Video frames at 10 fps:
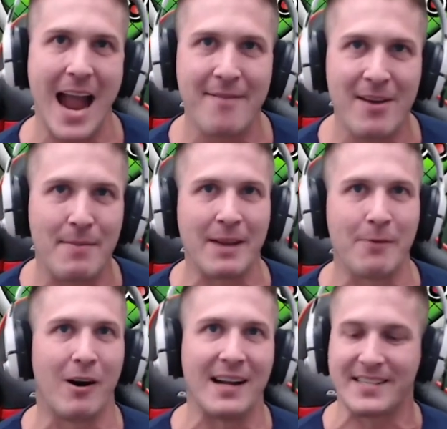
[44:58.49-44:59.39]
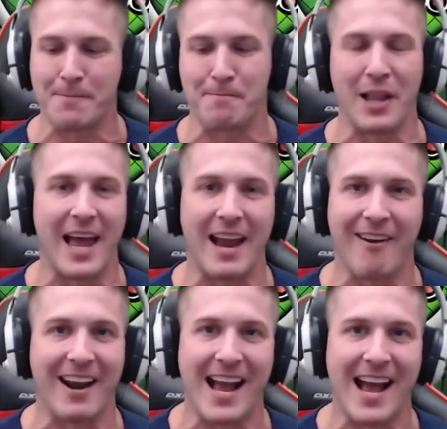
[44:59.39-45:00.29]
Everybody wants to play
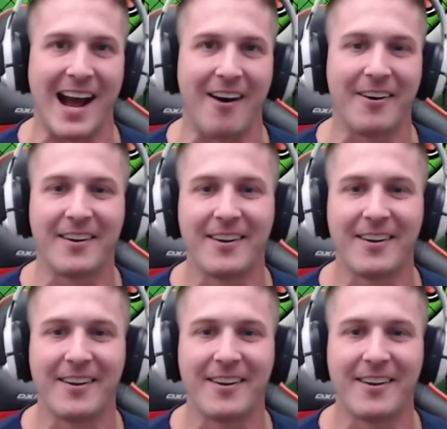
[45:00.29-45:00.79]
right now.